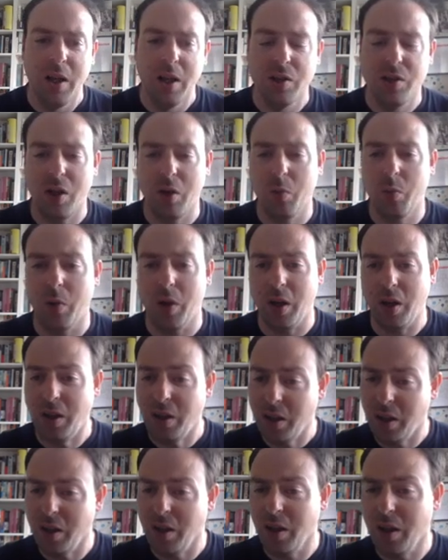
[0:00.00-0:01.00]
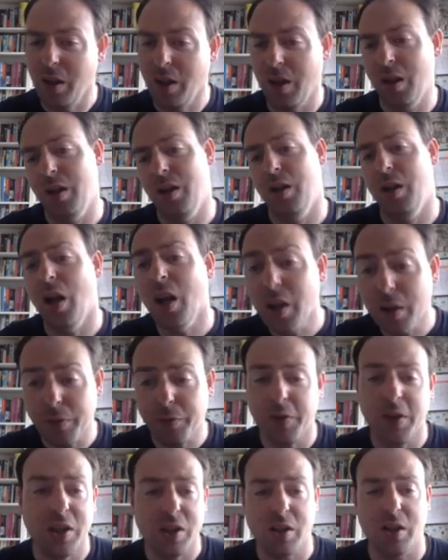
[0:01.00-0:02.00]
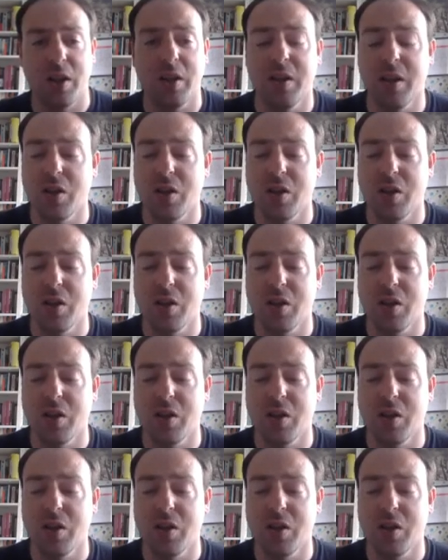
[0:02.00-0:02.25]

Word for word: So unofficially,